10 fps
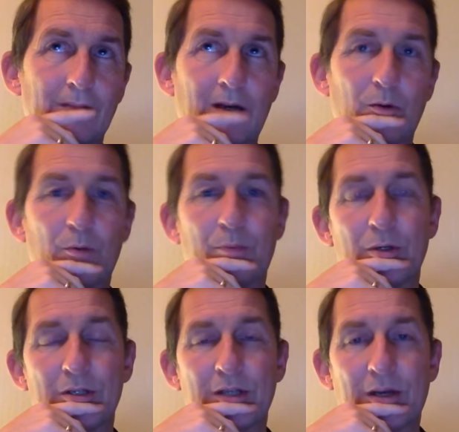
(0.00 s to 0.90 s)
I would
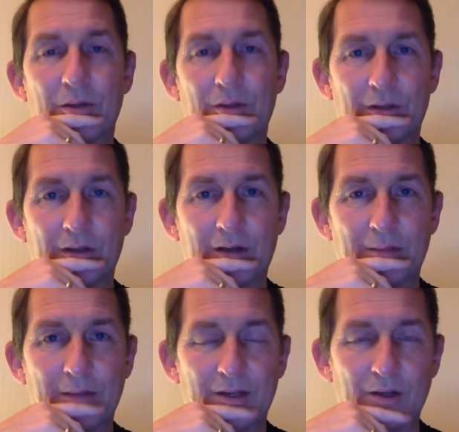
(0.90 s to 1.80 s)
point out that I
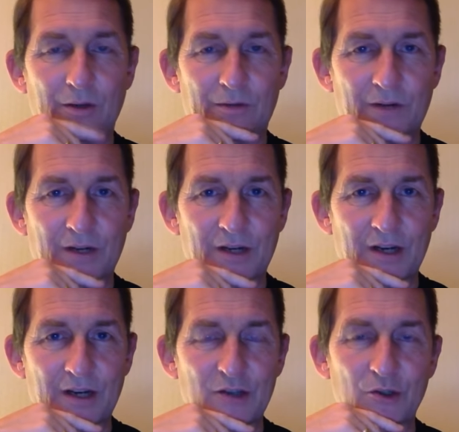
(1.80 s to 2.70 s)
made no
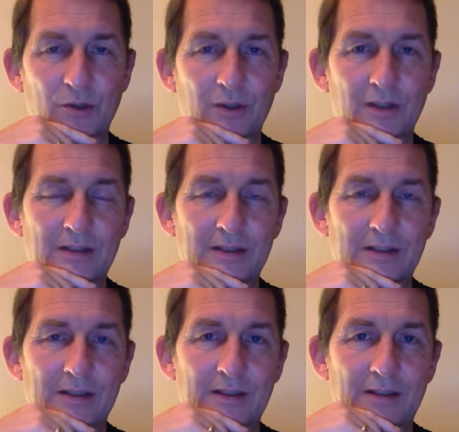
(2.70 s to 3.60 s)
financial
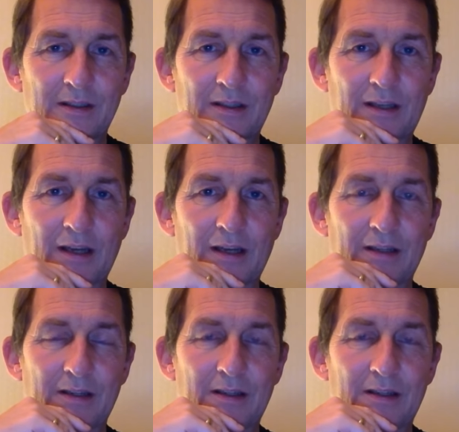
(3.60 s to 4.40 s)
gain